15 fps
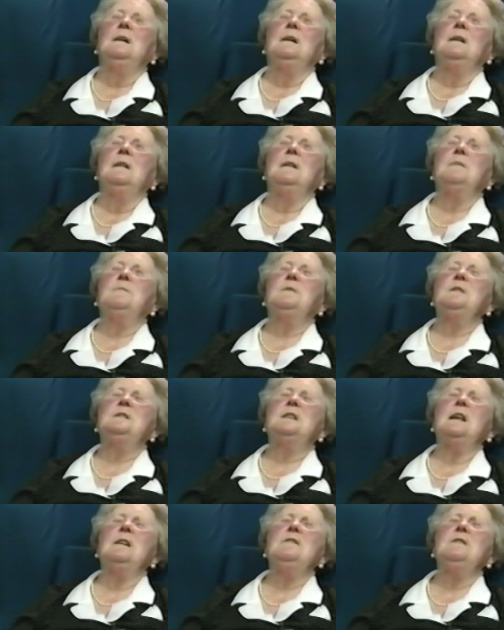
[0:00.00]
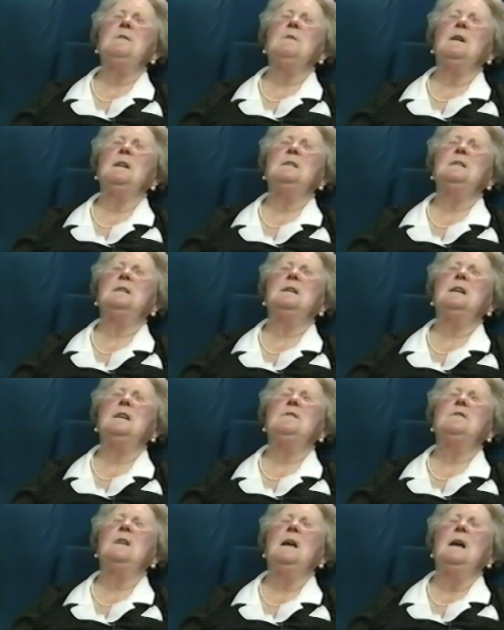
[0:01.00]
That Prince Henry wanted to get
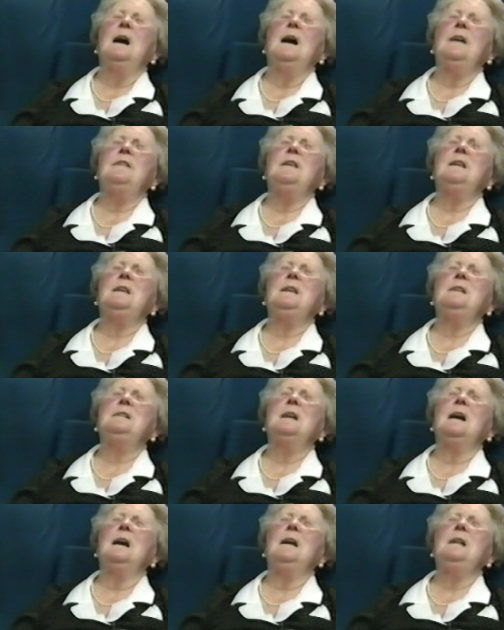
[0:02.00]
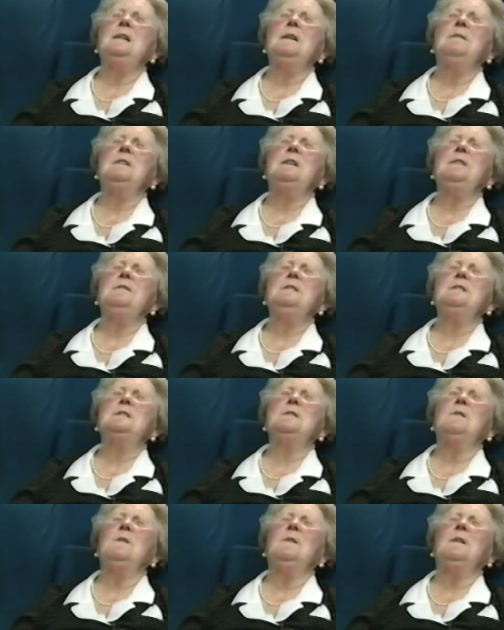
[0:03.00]
rid. I think he died, never even
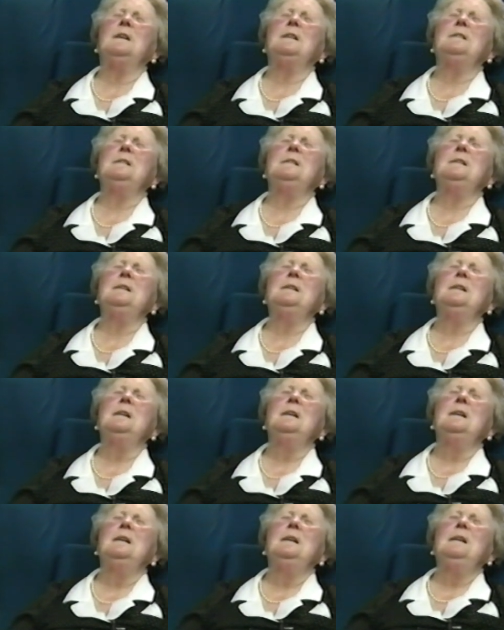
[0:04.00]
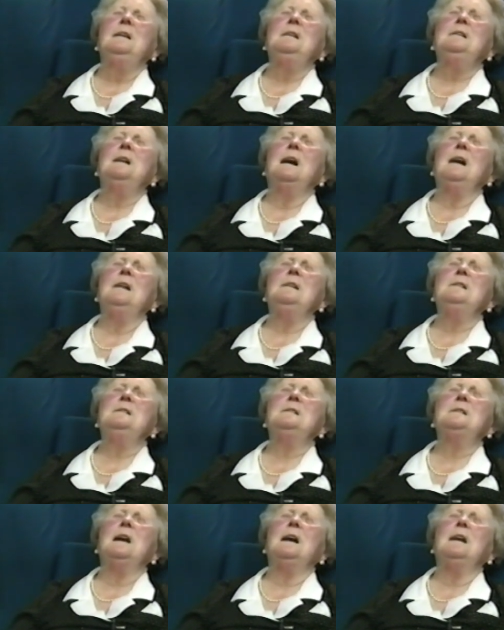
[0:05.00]
saw her, did he? He died in
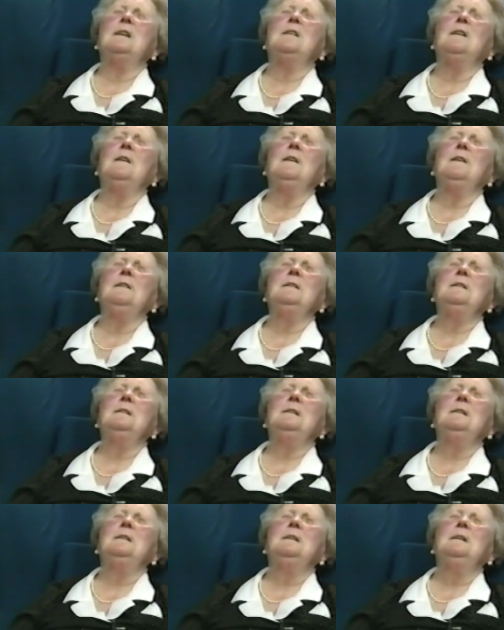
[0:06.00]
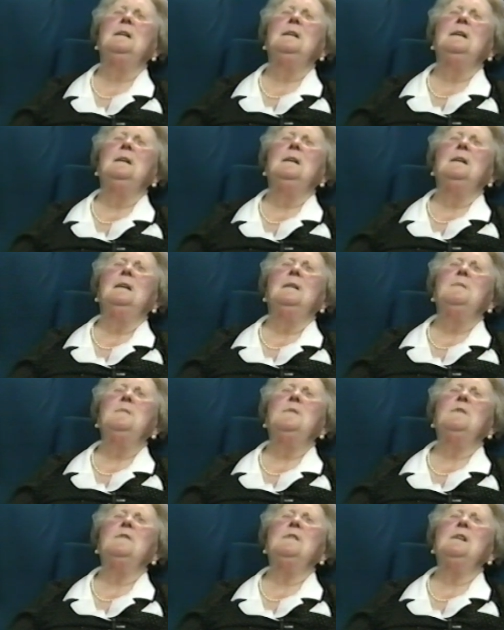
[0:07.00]
Saigon,
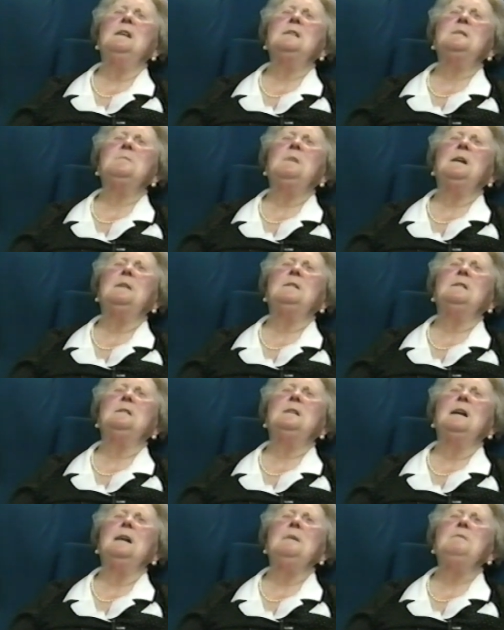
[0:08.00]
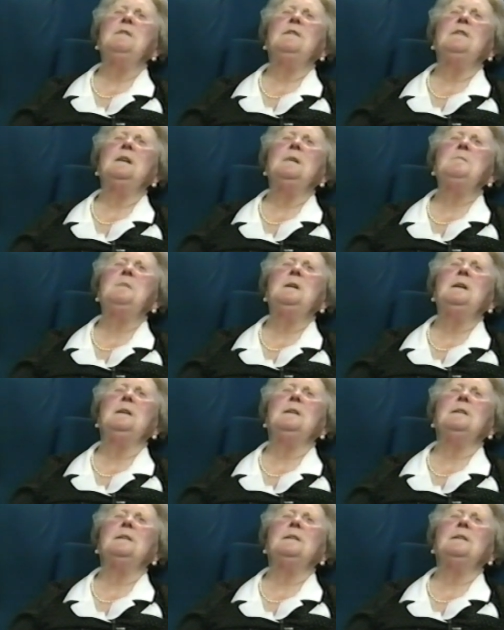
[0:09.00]
more or less about the time of her birth.